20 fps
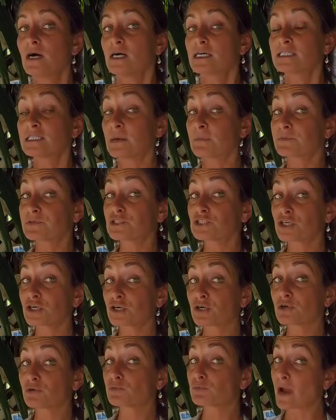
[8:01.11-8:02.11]

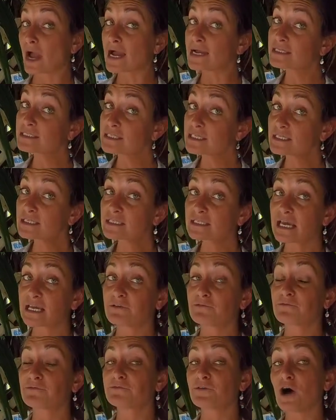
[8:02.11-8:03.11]
temperature rises and
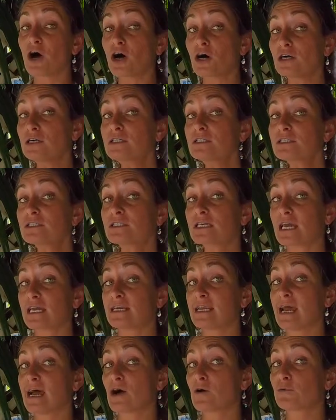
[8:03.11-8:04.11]
falls and
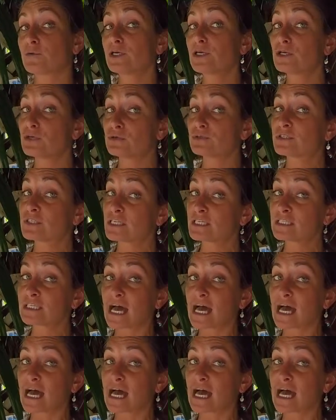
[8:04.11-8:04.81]
how we use this